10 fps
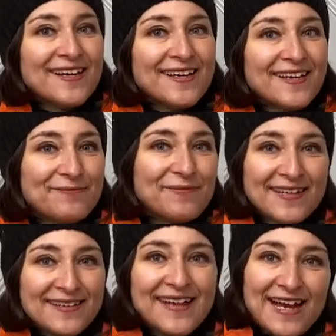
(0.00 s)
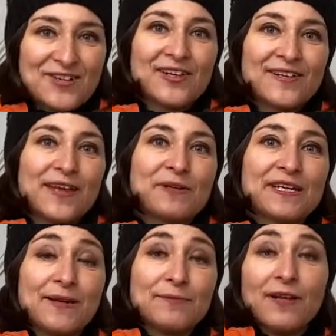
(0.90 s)
and actually they
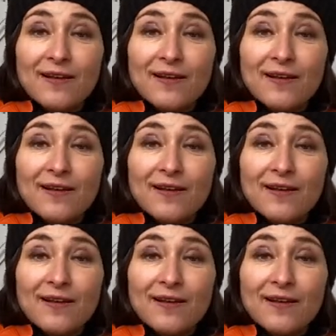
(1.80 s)
became